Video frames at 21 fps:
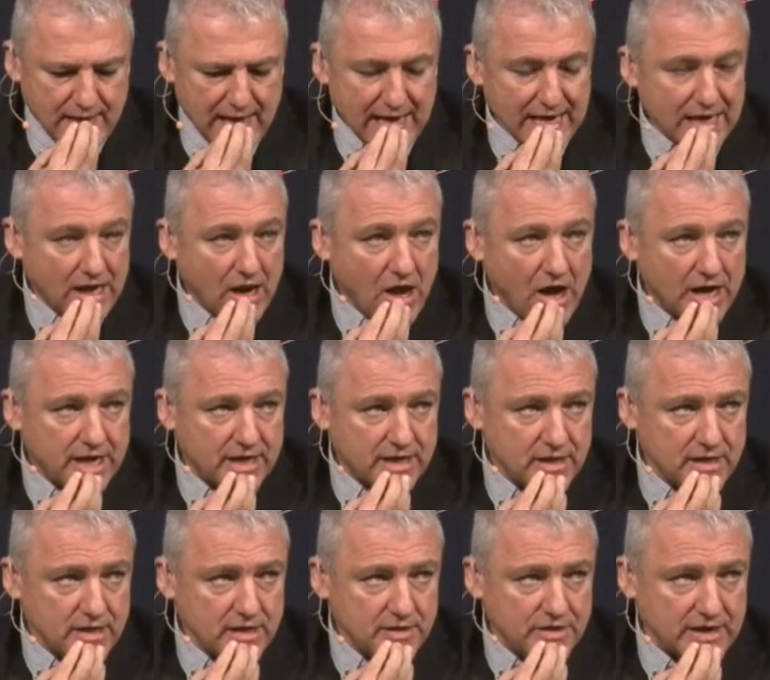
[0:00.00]

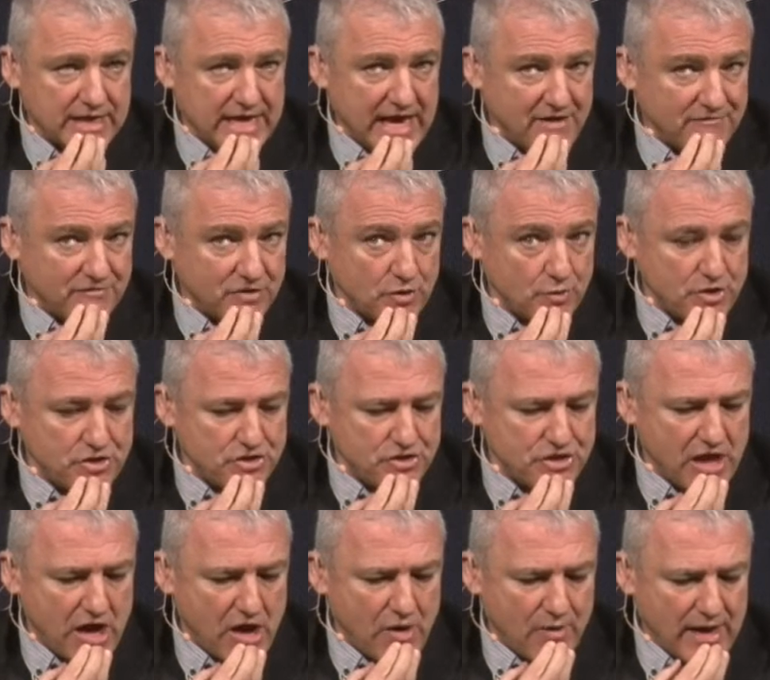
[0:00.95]
Unlike the covenant with
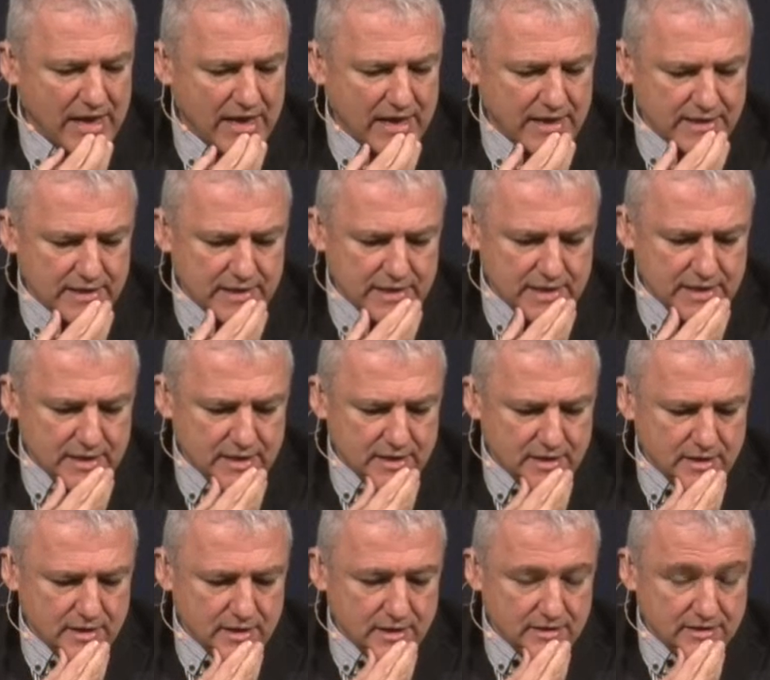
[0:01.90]
Noah,
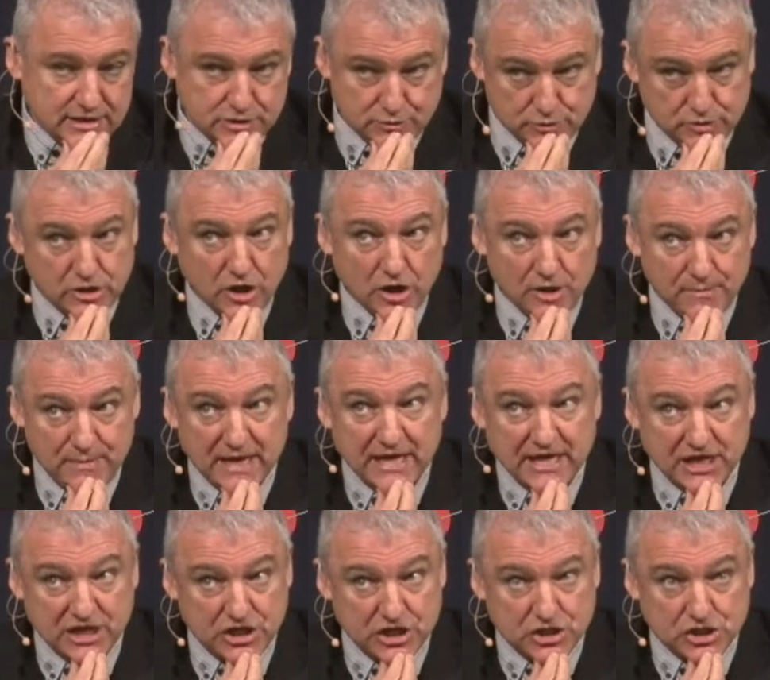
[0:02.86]
this was going to be a
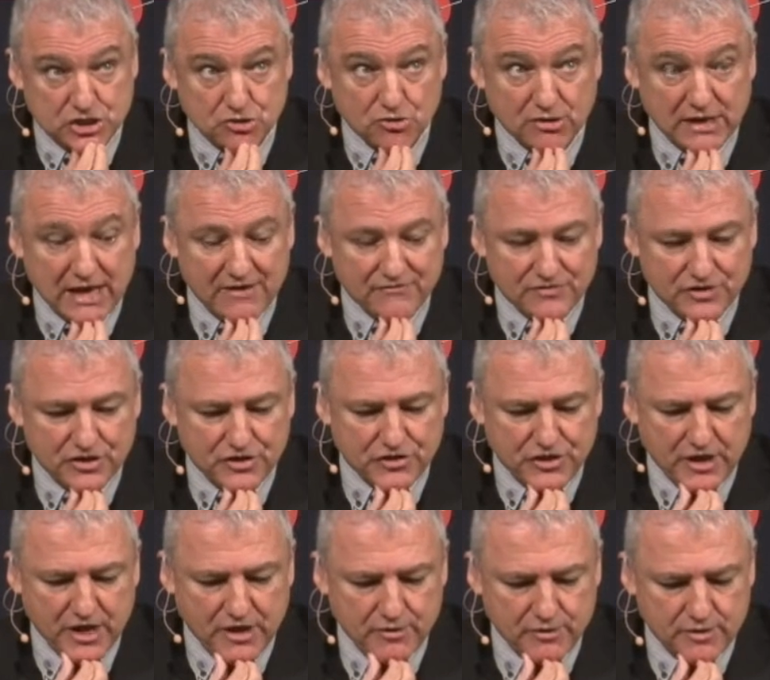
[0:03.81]
conditional
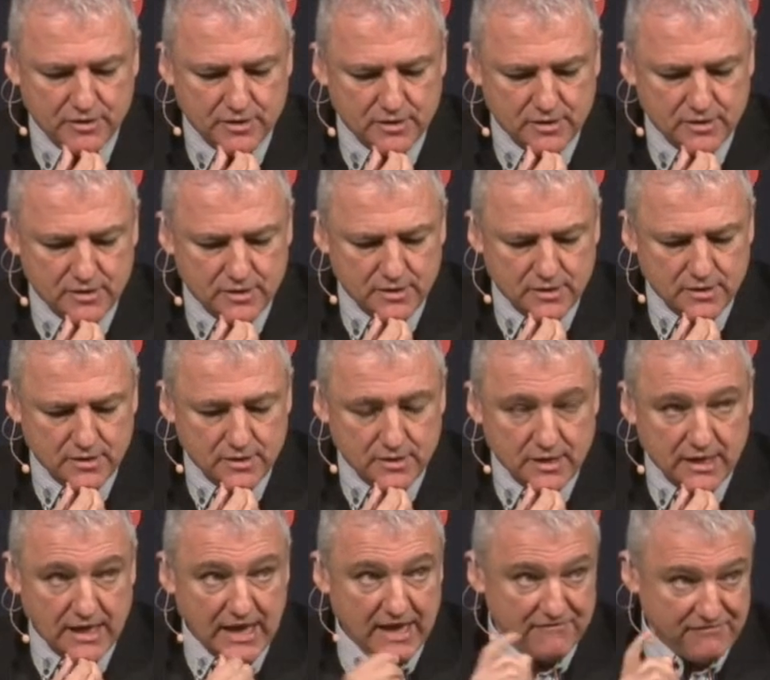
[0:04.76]
covenant, though.
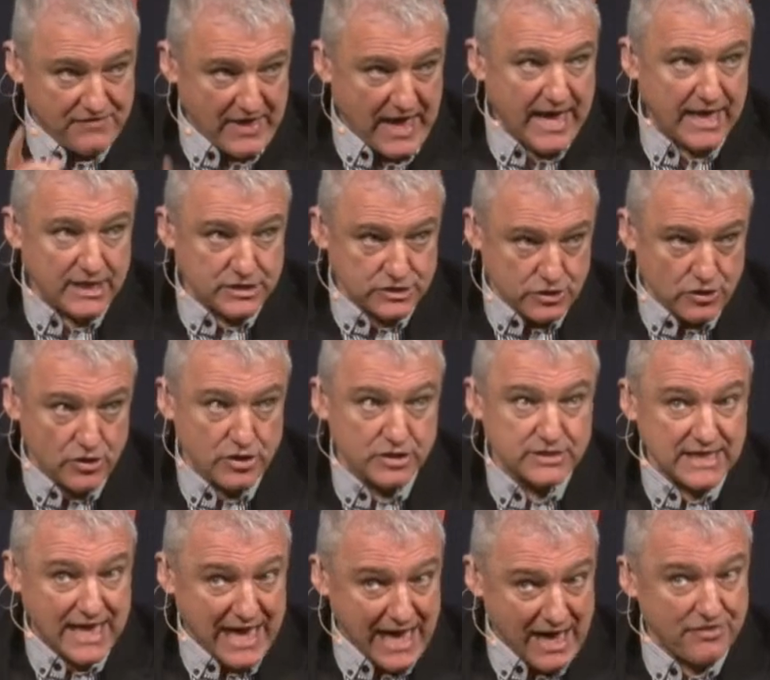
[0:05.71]
If they had
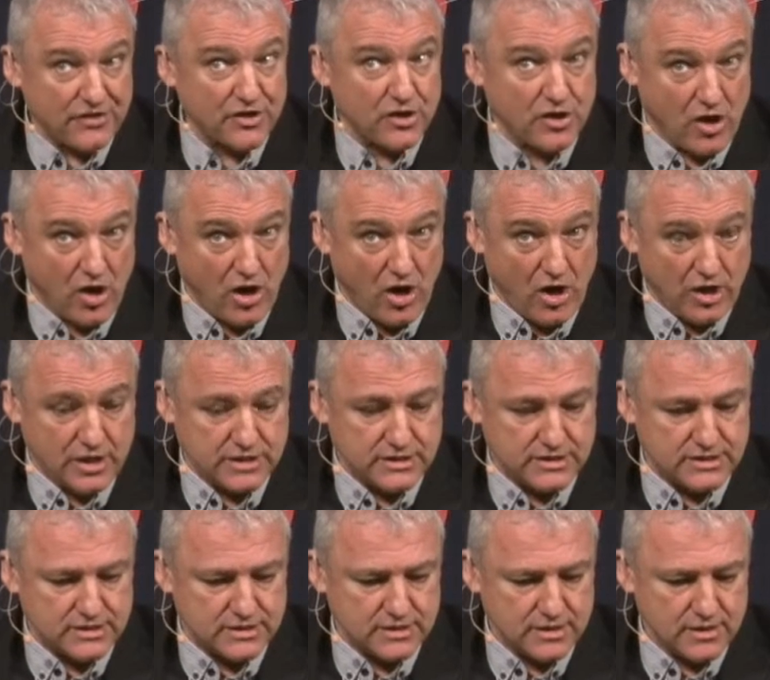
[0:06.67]
turned to other
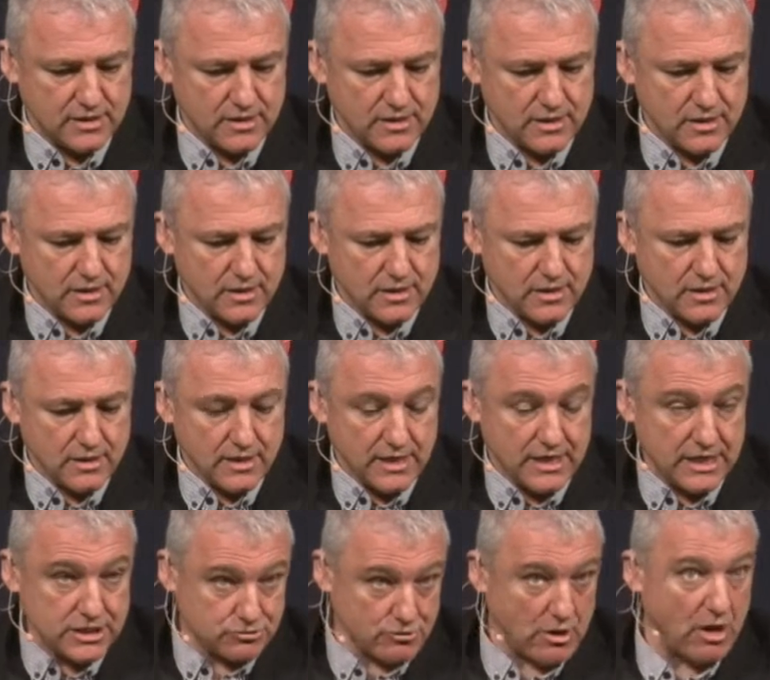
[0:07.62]
gods,
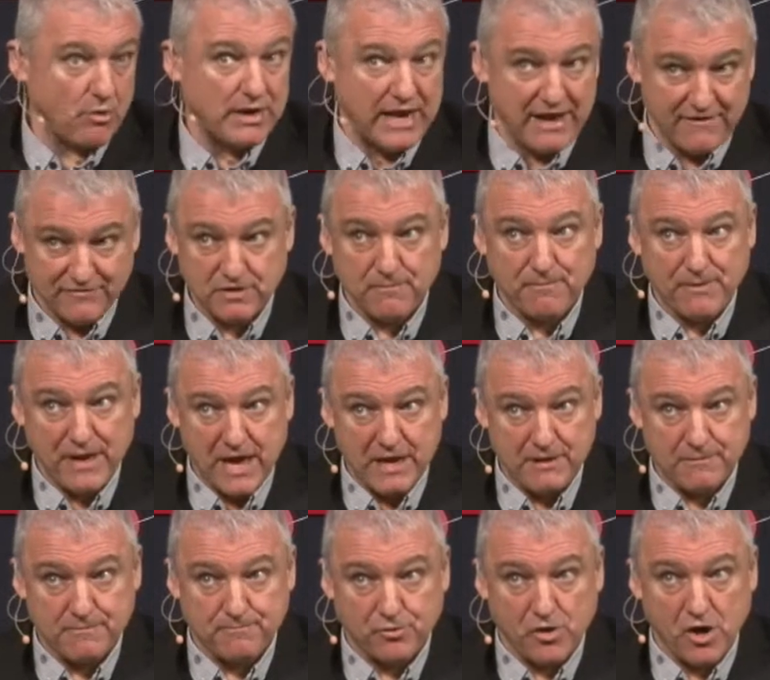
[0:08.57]
Israel would have to
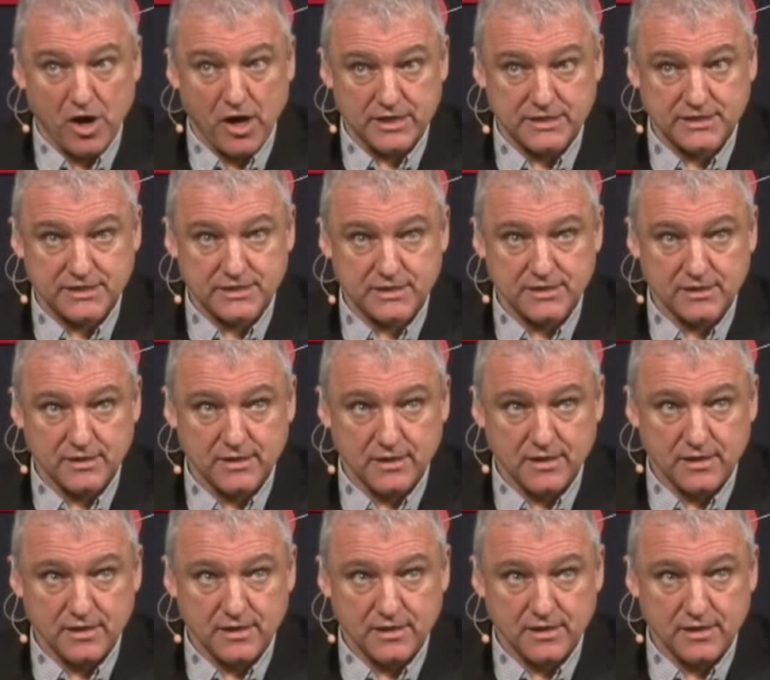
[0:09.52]
pay the price.